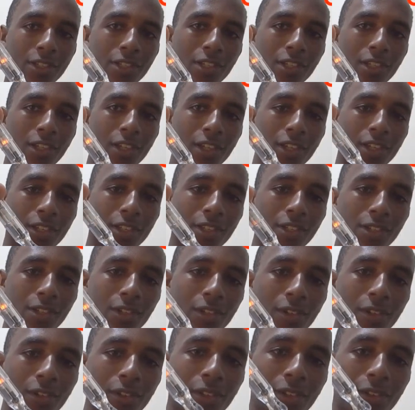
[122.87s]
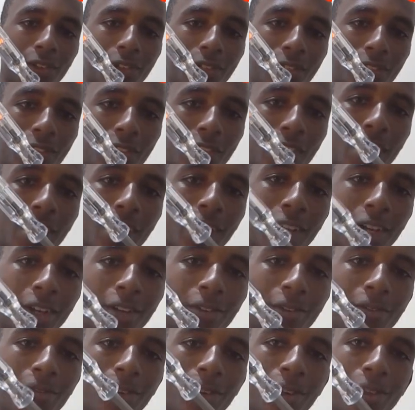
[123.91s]
See, so there is
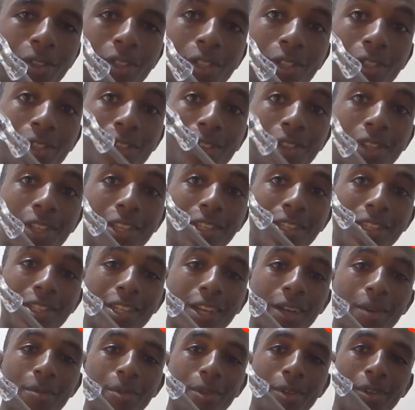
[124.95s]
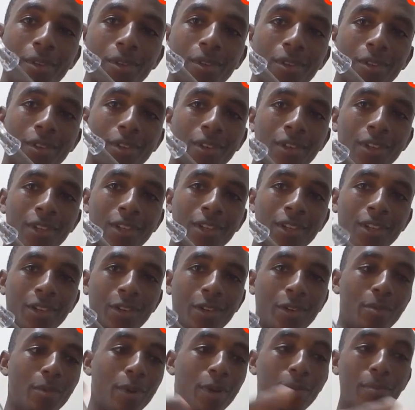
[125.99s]
voltage on this terminal.
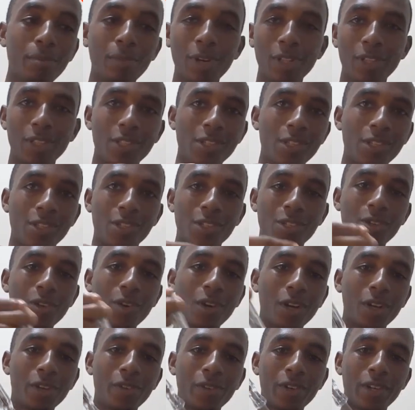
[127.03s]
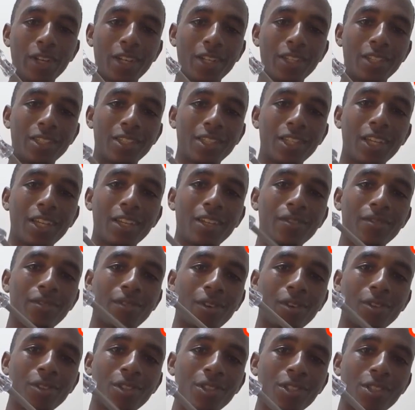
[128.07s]
Remember, this is 210
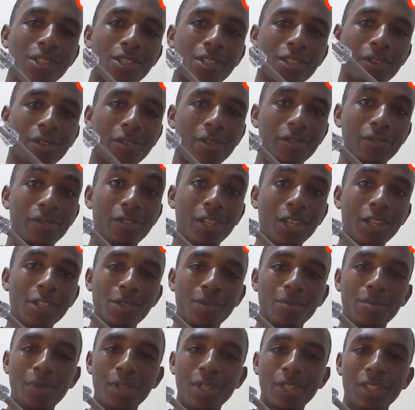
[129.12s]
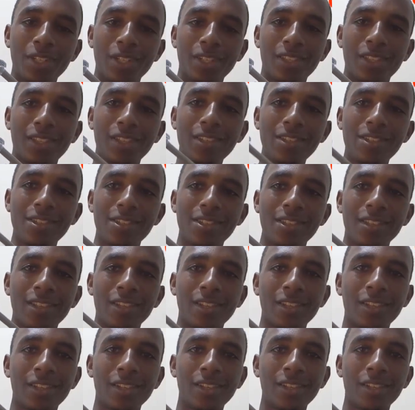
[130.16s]
volts. We've just measured this.
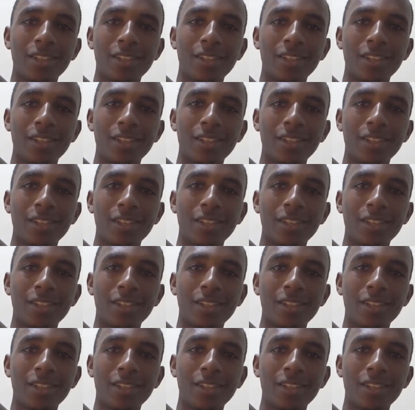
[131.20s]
